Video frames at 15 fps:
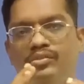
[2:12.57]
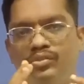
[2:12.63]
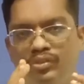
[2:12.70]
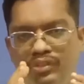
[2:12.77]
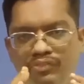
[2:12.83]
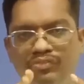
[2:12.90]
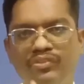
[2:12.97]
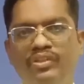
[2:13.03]

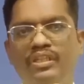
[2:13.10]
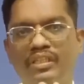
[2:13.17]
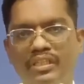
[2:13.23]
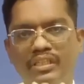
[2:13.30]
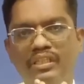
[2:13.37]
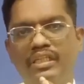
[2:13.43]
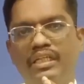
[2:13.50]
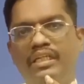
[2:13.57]
So if you
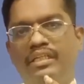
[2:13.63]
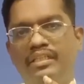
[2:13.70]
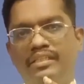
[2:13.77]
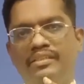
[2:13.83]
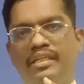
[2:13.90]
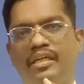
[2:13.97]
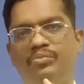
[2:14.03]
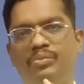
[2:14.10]
inculcate
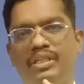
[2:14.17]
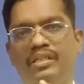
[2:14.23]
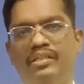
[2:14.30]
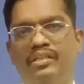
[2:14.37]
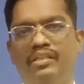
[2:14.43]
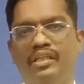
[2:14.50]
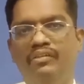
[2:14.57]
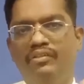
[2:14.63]
this
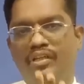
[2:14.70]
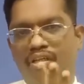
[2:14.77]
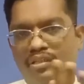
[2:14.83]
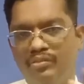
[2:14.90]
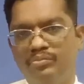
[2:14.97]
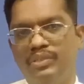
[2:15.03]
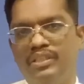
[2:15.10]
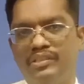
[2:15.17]
habit, they will
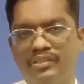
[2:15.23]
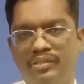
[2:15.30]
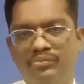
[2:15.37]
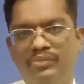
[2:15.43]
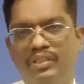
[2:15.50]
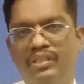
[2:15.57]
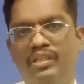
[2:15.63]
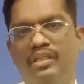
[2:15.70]
accomplish
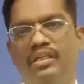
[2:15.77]
something,